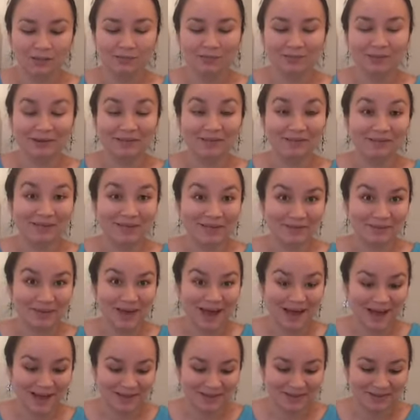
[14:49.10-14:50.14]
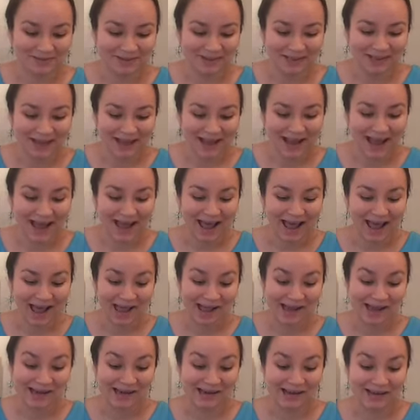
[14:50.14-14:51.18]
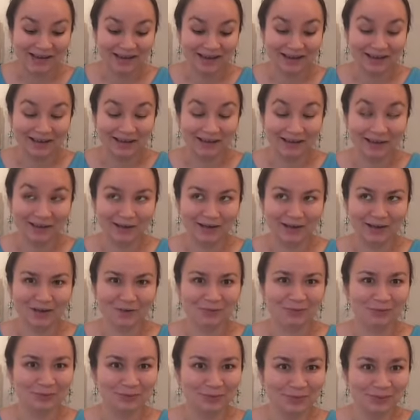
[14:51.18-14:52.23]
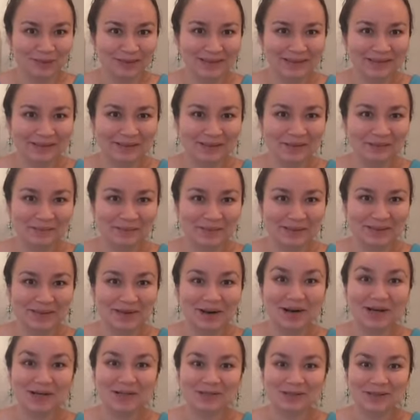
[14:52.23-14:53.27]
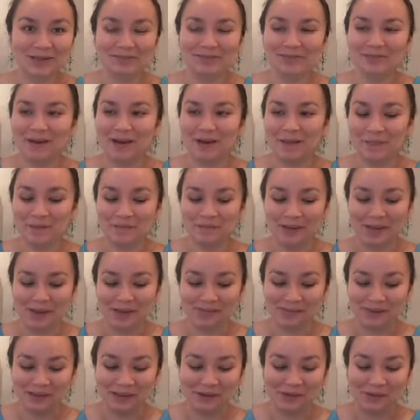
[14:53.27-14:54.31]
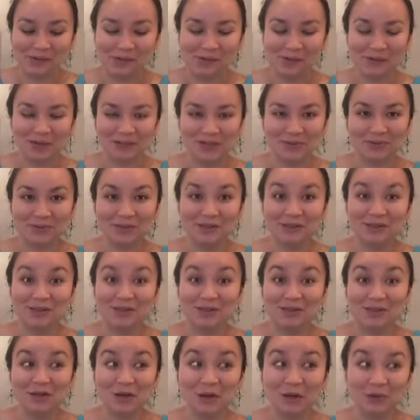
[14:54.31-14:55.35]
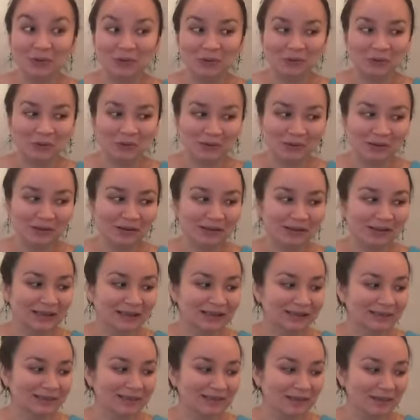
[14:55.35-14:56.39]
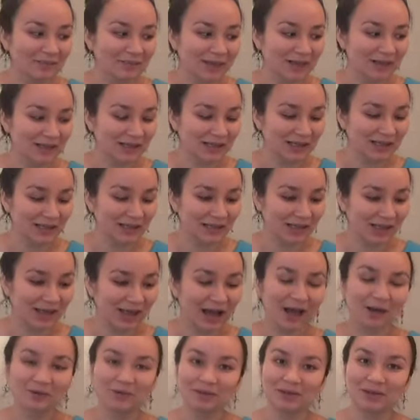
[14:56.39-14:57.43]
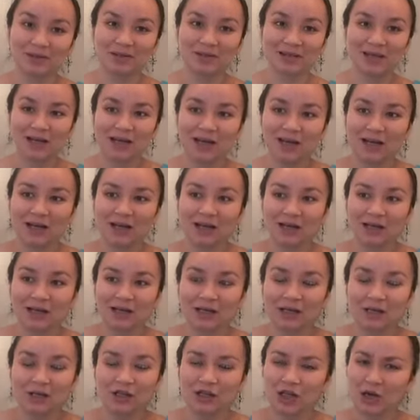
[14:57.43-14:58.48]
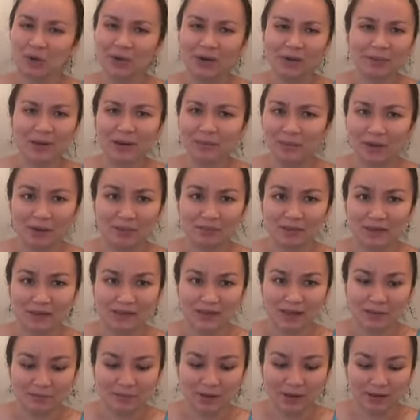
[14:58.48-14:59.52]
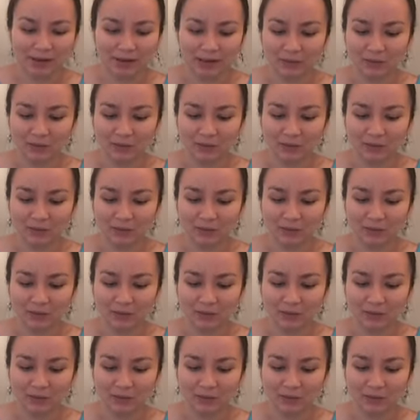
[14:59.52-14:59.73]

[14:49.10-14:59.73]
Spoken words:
But this past week I had a really bizarre dream about the baby, which was so cool because basically I was showing my bump to somebody.